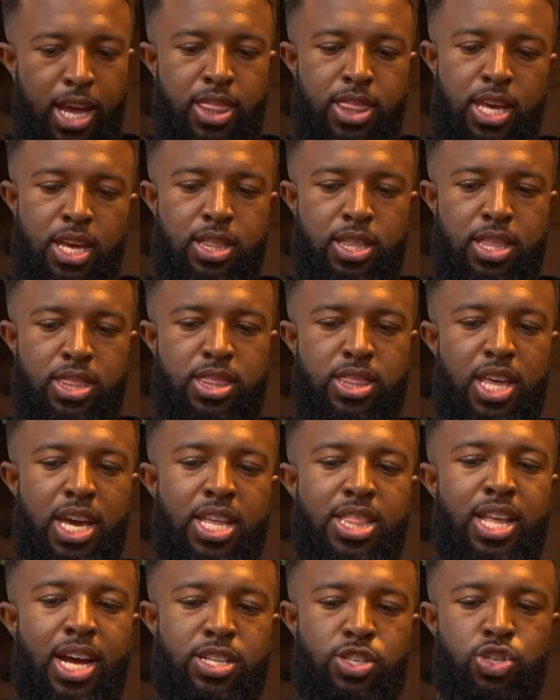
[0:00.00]
And I think the
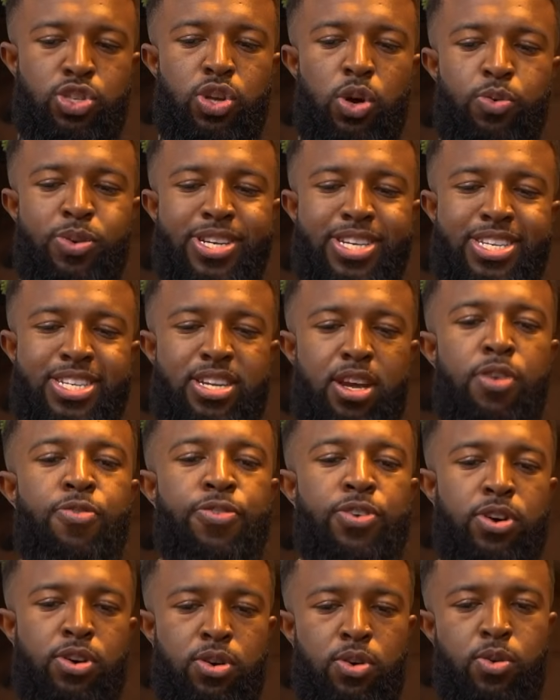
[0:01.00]
thing that's so
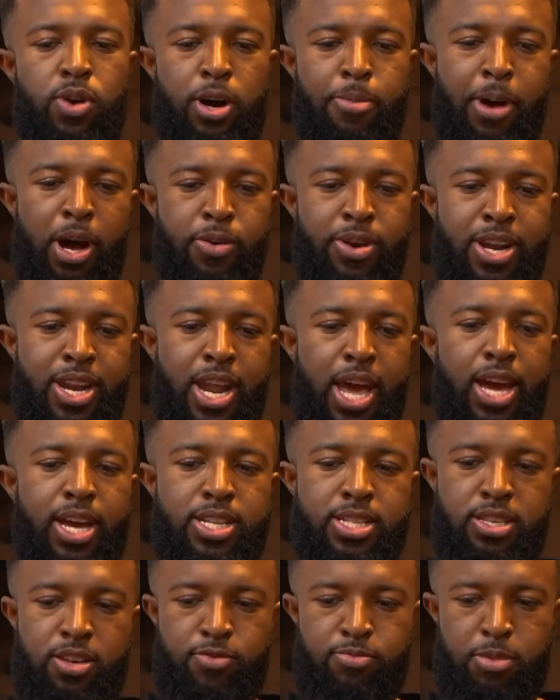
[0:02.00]
difficult about
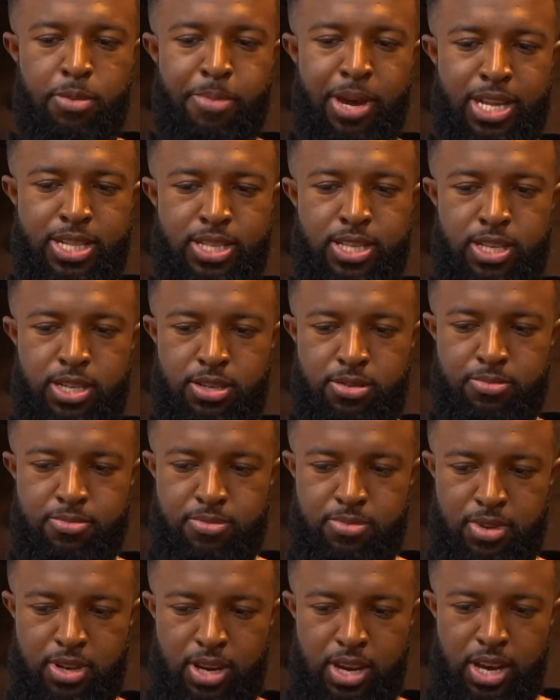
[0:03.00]
negative
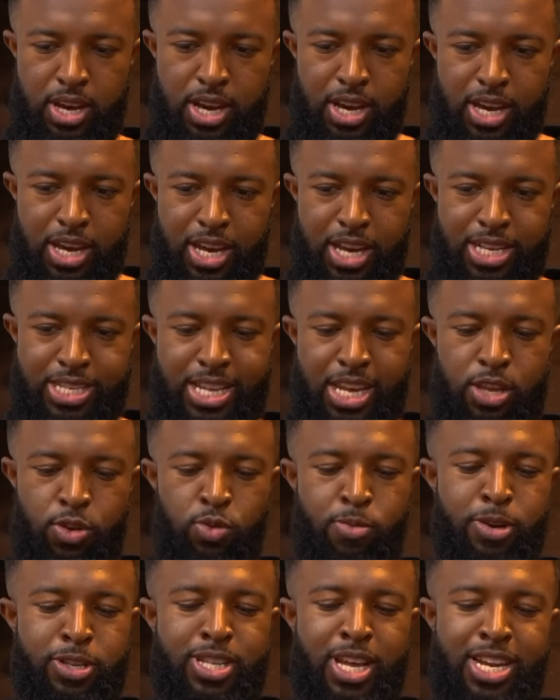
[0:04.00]
momentum is that
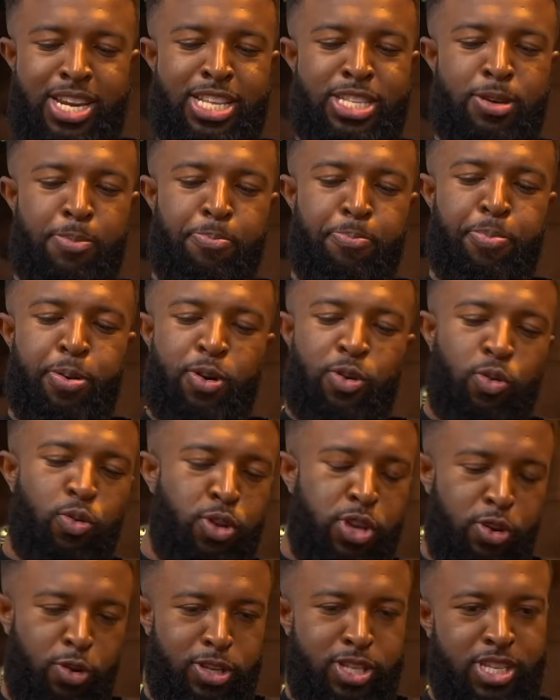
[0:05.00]
you almost like need to
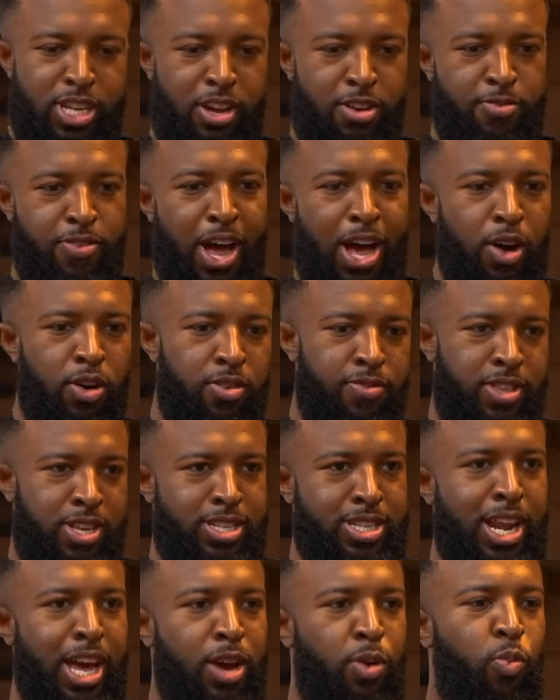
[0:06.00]
pull yourself out of
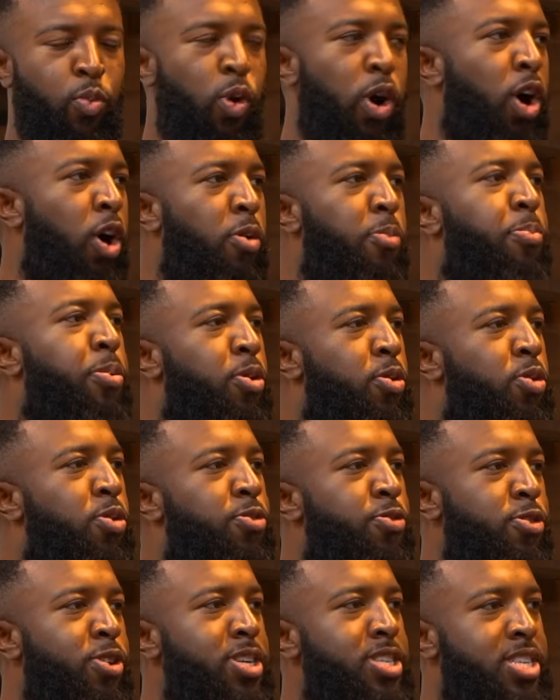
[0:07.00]
this like
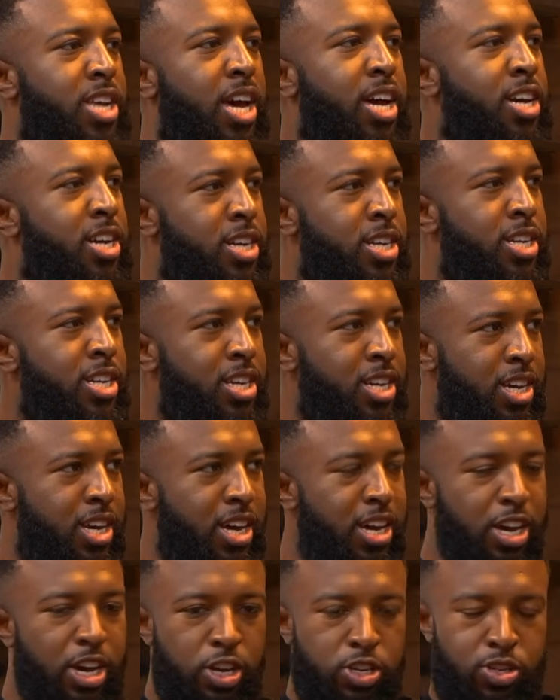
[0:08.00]
whirlpool for a second
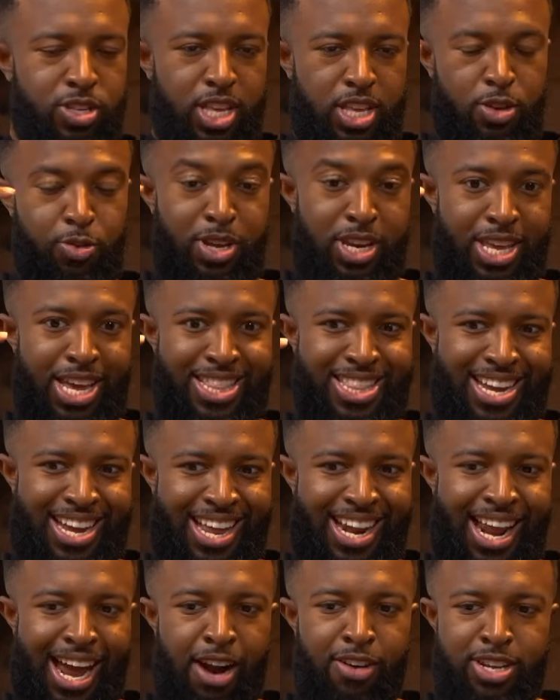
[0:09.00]
so that you can get the
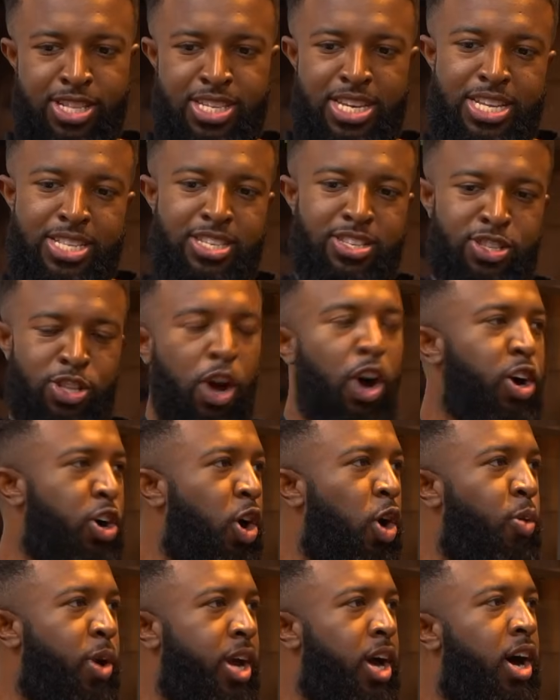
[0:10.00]
clarity to start
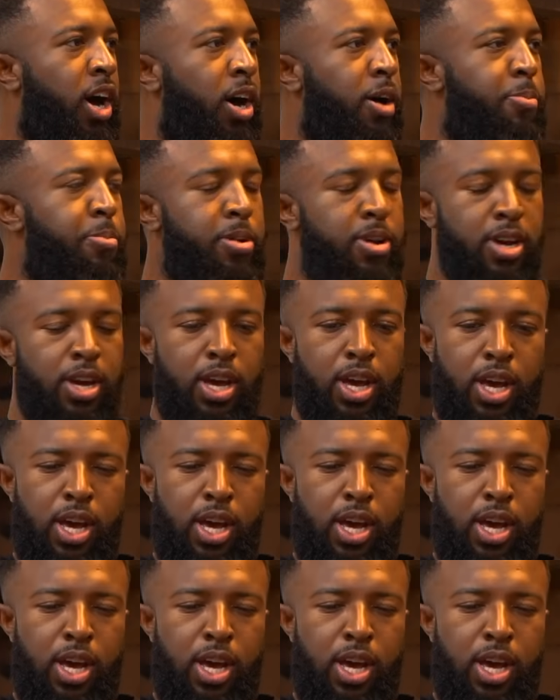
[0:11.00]
going up.